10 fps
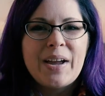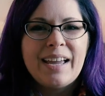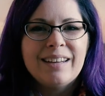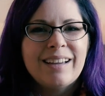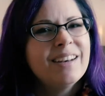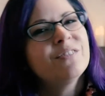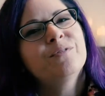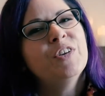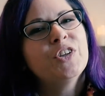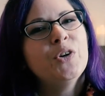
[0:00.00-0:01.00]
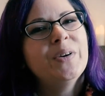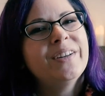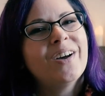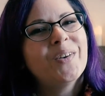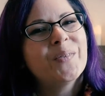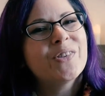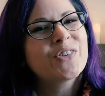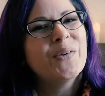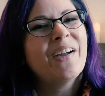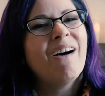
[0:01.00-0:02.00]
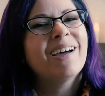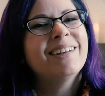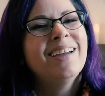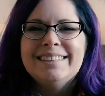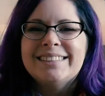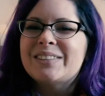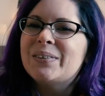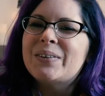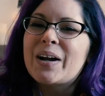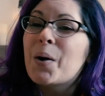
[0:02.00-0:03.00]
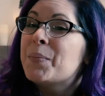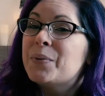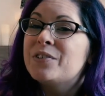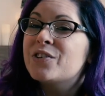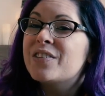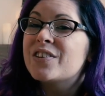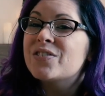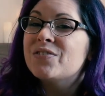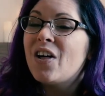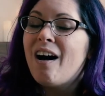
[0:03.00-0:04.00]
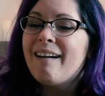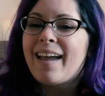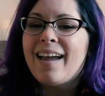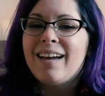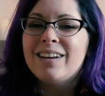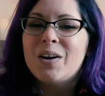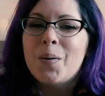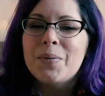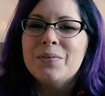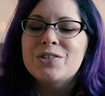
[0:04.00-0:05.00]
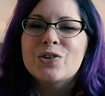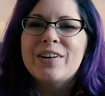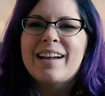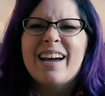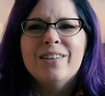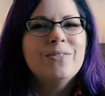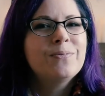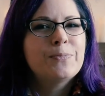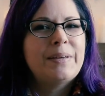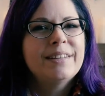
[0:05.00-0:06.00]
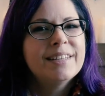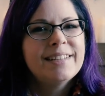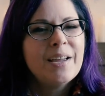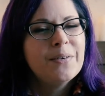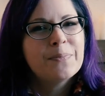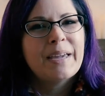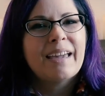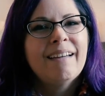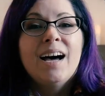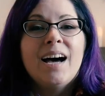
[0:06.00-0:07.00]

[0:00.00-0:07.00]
and kind of fill you in on what's going on. So I hope you enjoyed this vlog and I hope you enjoy kind of spending the day with me.